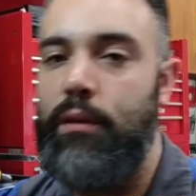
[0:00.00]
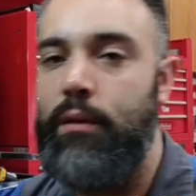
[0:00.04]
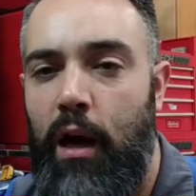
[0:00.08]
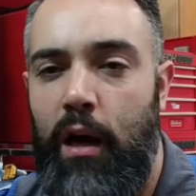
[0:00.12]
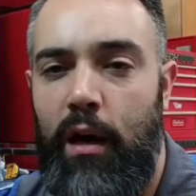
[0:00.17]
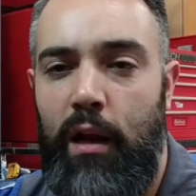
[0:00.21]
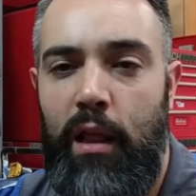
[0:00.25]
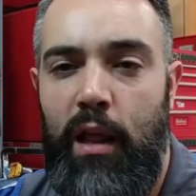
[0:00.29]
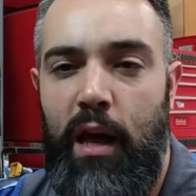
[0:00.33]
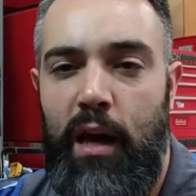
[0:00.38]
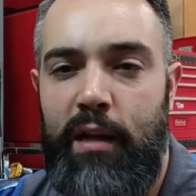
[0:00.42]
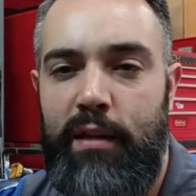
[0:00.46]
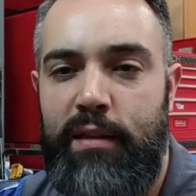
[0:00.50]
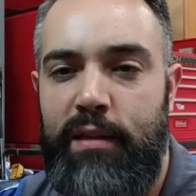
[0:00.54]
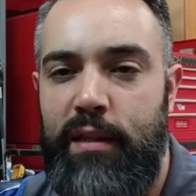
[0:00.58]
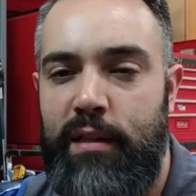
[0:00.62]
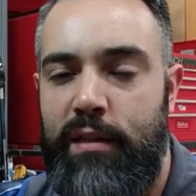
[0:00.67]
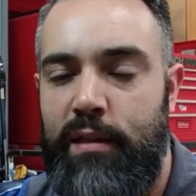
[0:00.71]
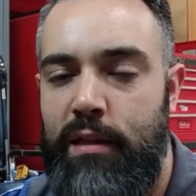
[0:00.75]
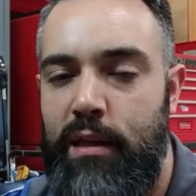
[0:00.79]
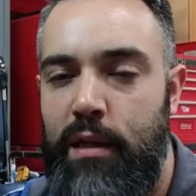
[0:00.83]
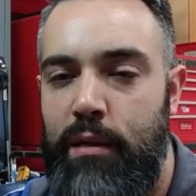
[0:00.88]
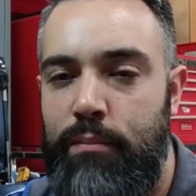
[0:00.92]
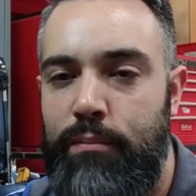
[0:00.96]
On a lot of
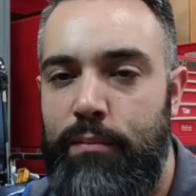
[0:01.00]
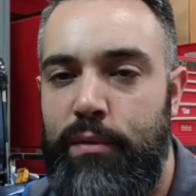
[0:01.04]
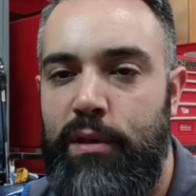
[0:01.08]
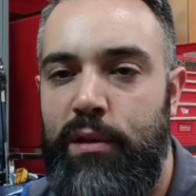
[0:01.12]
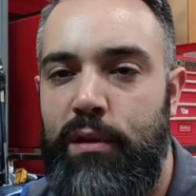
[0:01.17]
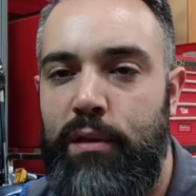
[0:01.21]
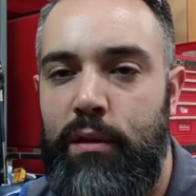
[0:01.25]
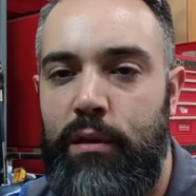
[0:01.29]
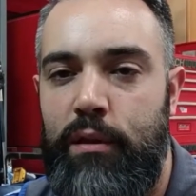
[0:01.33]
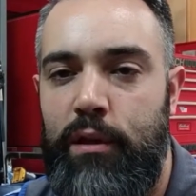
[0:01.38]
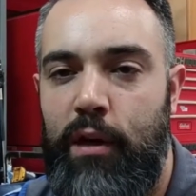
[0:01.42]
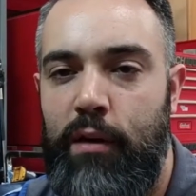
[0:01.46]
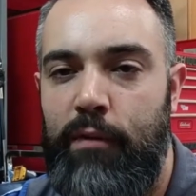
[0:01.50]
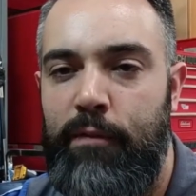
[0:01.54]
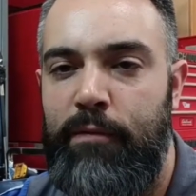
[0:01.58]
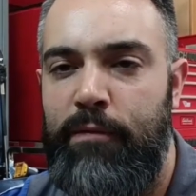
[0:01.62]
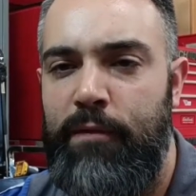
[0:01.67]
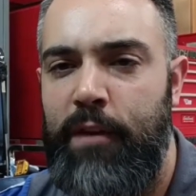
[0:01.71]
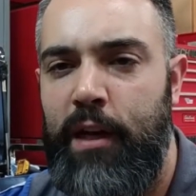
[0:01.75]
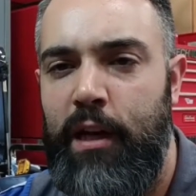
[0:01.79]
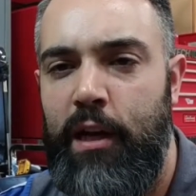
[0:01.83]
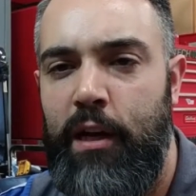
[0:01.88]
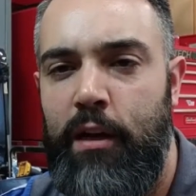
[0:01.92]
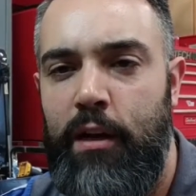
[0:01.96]
systems, you can
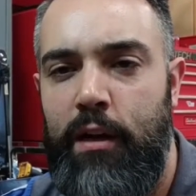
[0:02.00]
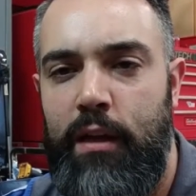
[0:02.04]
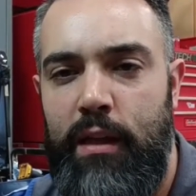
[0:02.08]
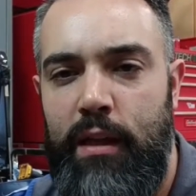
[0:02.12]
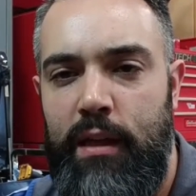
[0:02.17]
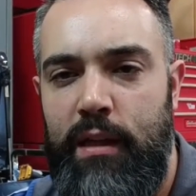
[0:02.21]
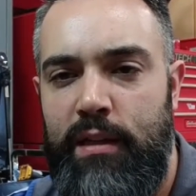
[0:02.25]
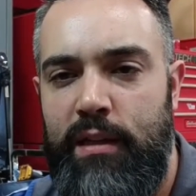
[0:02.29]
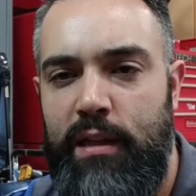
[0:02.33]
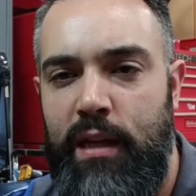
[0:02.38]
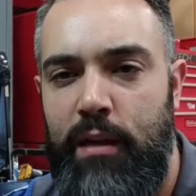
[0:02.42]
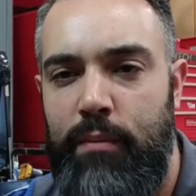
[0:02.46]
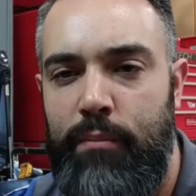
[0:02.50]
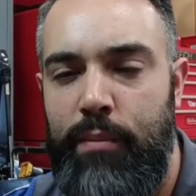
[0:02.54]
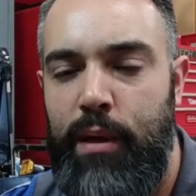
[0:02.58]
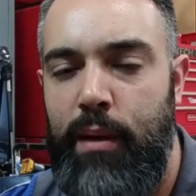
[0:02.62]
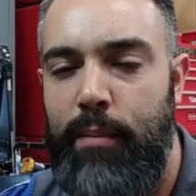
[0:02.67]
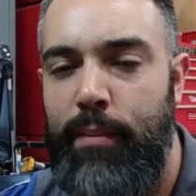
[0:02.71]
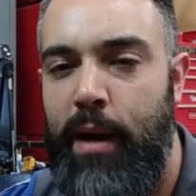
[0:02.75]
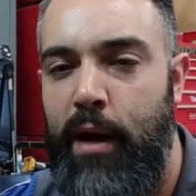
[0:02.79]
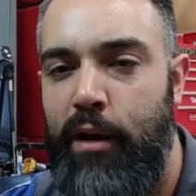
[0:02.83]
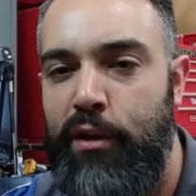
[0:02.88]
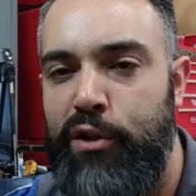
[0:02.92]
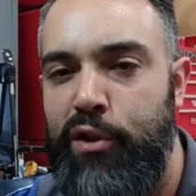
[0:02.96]
figure that it's going to be
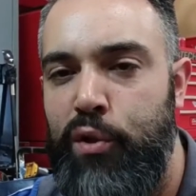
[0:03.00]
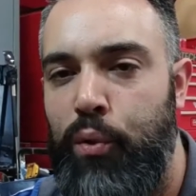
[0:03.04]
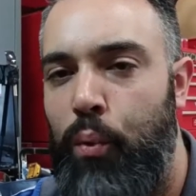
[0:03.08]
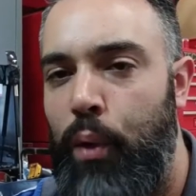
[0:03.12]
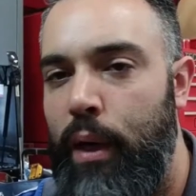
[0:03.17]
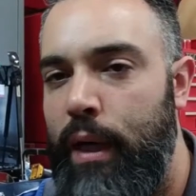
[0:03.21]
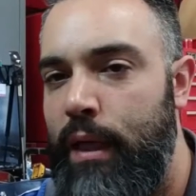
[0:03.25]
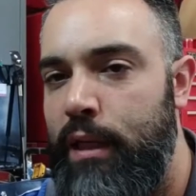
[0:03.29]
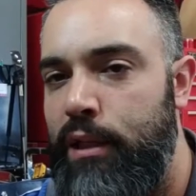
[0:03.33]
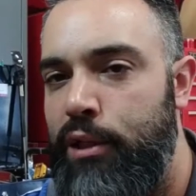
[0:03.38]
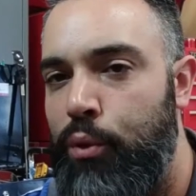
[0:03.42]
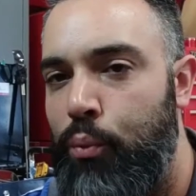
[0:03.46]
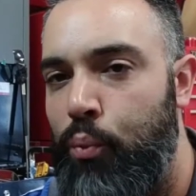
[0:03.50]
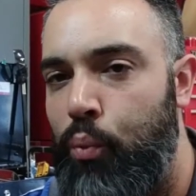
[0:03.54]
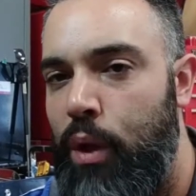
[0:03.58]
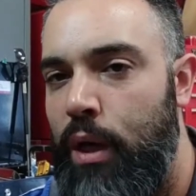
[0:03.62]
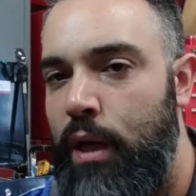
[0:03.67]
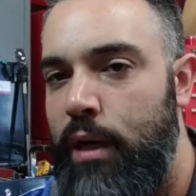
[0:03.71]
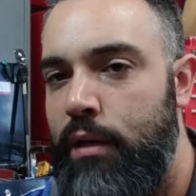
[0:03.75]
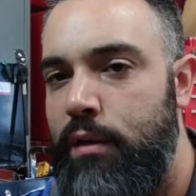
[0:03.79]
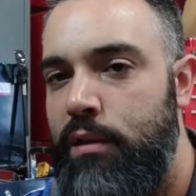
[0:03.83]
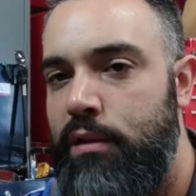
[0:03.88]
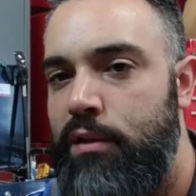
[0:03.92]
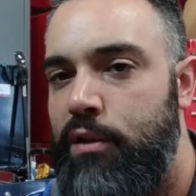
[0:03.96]
about 20 to 1,